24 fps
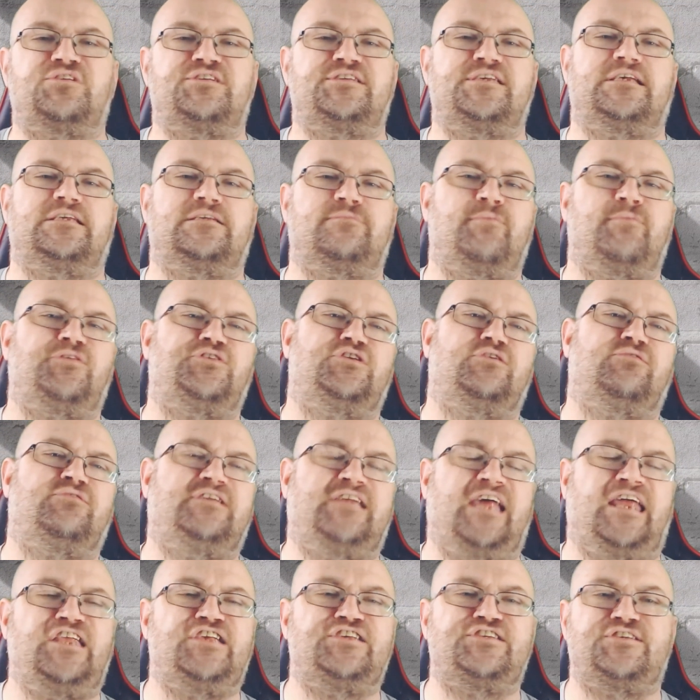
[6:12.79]
6 months of
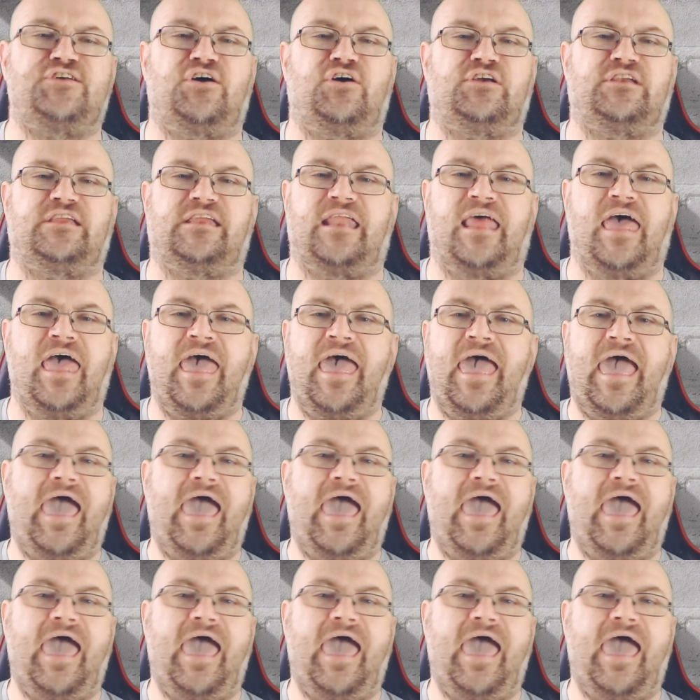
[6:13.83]
genocide and